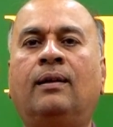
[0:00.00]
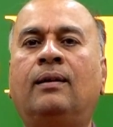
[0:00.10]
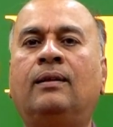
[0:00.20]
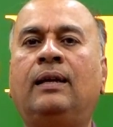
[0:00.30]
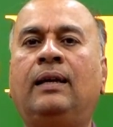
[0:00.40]

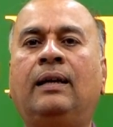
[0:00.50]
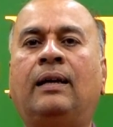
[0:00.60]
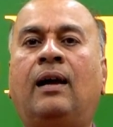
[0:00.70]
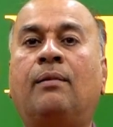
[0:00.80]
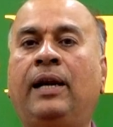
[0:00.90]

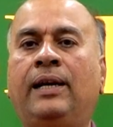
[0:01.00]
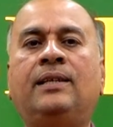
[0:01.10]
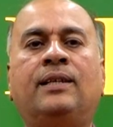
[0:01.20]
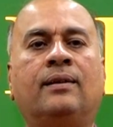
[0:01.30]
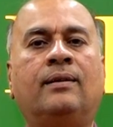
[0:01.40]
or
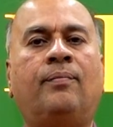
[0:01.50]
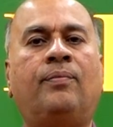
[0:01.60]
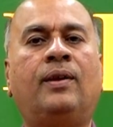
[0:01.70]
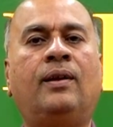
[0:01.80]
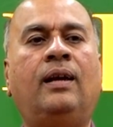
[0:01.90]
managing
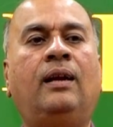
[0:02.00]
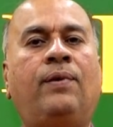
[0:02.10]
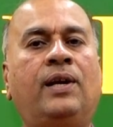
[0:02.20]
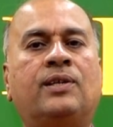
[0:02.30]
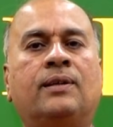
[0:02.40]

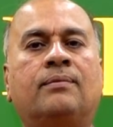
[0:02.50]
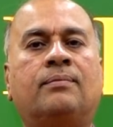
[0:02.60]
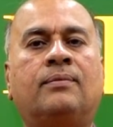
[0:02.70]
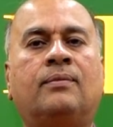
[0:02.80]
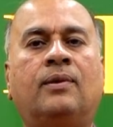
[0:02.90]
inflation,
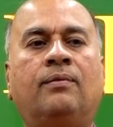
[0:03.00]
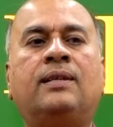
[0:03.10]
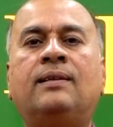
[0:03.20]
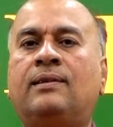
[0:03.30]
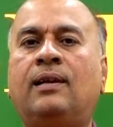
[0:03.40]
which
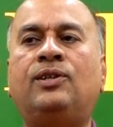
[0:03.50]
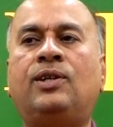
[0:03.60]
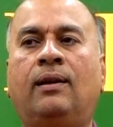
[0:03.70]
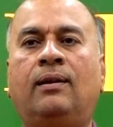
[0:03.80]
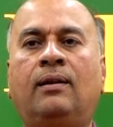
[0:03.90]
is
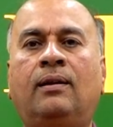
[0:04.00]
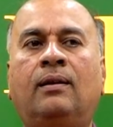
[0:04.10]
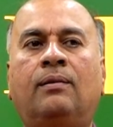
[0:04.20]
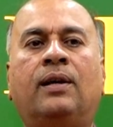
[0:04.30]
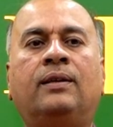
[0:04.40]
essential
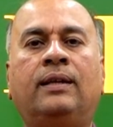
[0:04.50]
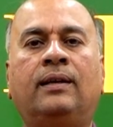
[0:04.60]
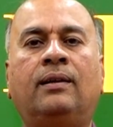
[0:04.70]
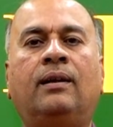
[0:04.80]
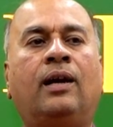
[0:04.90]
for
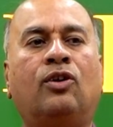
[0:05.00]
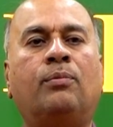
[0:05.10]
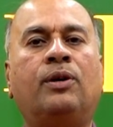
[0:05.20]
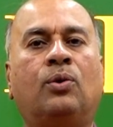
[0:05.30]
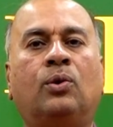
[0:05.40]
the
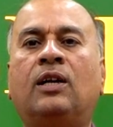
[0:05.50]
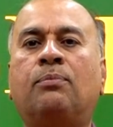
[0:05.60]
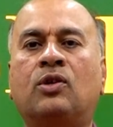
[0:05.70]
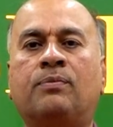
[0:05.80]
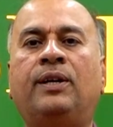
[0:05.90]
economic growth and
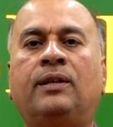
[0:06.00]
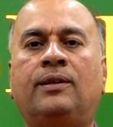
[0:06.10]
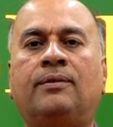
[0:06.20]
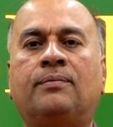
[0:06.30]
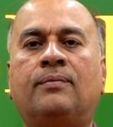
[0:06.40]
prosperity,
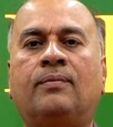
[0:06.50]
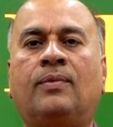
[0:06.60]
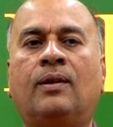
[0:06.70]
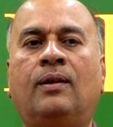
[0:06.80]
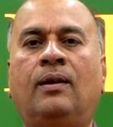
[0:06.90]

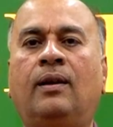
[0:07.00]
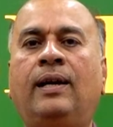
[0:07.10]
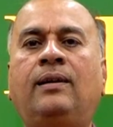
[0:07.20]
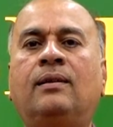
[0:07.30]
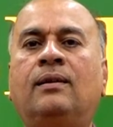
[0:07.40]

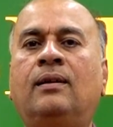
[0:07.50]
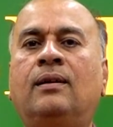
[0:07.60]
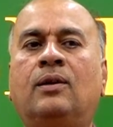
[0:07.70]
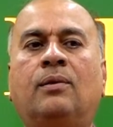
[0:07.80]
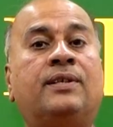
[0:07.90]
right?
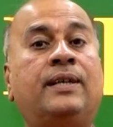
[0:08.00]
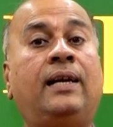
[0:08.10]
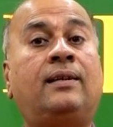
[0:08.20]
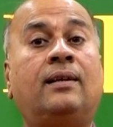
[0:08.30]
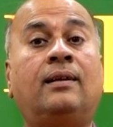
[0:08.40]
So
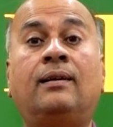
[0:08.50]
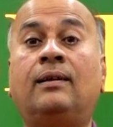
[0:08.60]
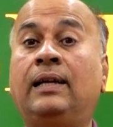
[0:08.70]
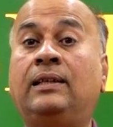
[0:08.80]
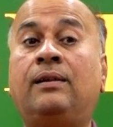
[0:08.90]
state
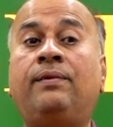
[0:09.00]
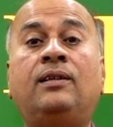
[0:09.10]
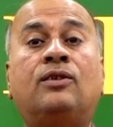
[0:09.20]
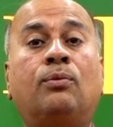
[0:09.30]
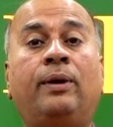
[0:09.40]

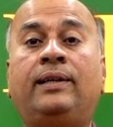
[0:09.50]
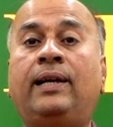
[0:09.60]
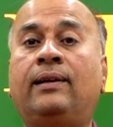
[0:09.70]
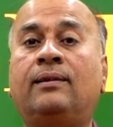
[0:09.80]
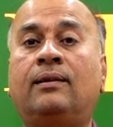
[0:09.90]
intervenes to
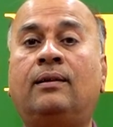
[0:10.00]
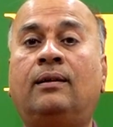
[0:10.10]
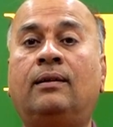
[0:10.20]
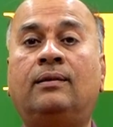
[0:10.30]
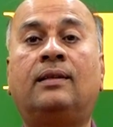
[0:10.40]
maintain
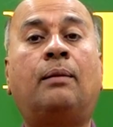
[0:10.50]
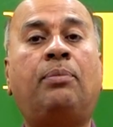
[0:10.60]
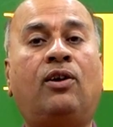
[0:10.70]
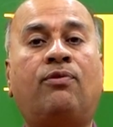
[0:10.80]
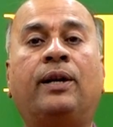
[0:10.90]
the
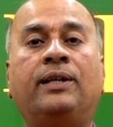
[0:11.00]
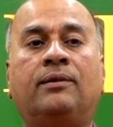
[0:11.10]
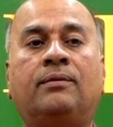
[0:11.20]
supply of money.